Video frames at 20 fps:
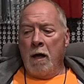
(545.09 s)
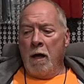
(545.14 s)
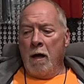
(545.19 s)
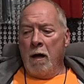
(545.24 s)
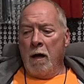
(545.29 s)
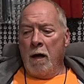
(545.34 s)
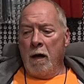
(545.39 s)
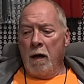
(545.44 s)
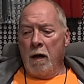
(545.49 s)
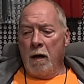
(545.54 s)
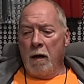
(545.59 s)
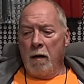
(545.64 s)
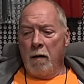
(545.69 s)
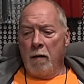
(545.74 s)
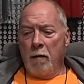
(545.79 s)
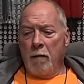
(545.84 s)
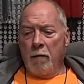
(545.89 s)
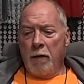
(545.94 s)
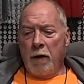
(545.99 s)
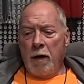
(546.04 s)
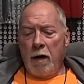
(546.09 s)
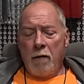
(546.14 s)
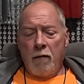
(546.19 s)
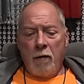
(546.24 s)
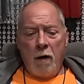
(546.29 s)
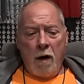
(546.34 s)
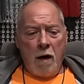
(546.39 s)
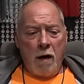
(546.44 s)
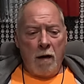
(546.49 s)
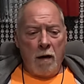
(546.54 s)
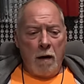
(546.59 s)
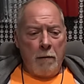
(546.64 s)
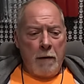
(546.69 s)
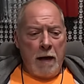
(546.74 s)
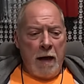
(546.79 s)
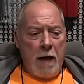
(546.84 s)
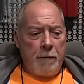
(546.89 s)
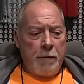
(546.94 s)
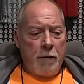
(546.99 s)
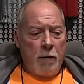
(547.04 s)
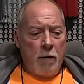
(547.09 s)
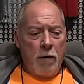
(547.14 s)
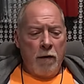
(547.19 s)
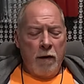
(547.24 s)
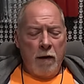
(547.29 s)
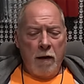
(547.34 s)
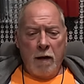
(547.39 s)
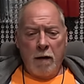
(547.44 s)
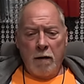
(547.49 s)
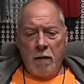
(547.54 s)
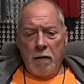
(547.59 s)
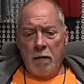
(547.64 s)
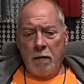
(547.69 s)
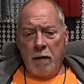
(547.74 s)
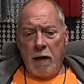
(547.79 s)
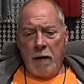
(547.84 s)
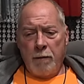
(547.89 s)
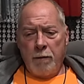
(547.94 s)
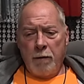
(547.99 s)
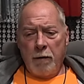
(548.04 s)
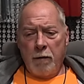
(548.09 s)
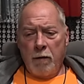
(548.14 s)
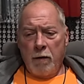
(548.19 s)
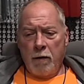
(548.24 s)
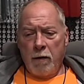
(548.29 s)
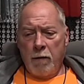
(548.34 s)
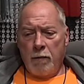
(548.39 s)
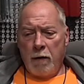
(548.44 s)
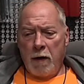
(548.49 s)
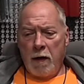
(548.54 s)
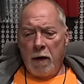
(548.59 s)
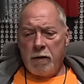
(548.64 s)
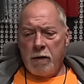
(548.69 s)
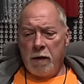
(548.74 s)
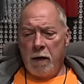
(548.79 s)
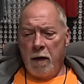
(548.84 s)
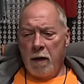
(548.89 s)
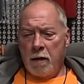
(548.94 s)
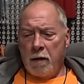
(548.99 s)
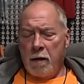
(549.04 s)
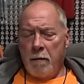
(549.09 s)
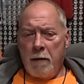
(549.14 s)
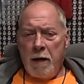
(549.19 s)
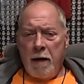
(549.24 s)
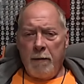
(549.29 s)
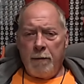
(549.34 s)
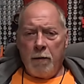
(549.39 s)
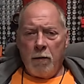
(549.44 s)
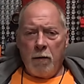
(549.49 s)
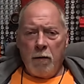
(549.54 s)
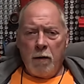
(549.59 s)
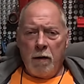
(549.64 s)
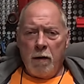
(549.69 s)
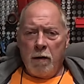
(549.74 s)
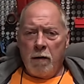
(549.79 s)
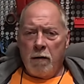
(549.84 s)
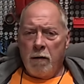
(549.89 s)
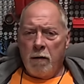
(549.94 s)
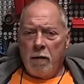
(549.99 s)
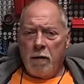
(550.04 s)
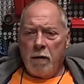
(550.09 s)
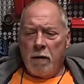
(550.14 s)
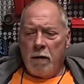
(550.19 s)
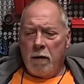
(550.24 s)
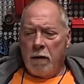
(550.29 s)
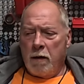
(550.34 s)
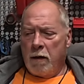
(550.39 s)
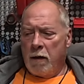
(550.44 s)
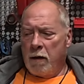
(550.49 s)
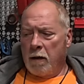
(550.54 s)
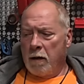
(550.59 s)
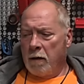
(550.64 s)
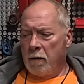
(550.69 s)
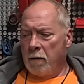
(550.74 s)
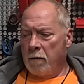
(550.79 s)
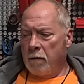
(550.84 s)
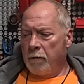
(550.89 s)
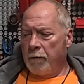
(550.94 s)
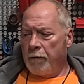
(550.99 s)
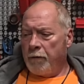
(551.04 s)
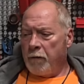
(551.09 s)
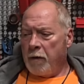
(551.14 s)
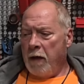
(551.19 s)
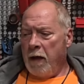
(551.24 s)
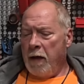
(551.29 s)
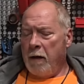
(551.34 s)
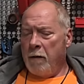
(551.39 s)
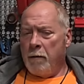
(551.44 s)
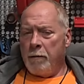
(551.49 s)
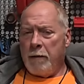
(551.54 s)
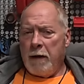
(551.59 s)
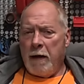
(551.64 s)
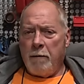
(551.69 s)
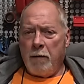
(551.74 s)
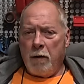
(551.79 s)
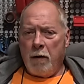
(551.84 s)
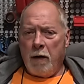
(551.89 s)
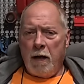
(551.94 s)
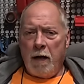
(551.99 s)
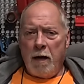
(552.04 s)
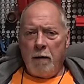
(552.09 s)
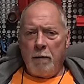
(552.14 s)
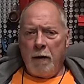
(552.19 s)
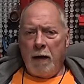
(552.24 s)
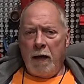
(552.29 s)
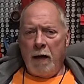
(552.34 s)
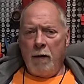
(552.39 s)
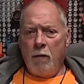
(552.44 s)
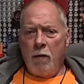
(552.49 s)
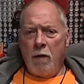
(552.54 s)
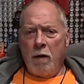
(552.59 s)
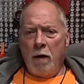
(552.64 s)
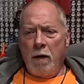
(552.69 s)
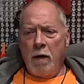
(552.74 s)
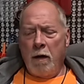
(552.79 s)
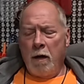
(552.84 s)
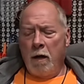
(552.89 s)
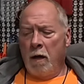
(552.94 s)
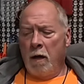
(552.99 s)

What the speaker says: But overall, I'm happy with it. Happy with the project. I'm happy with the Bambu Lab A1.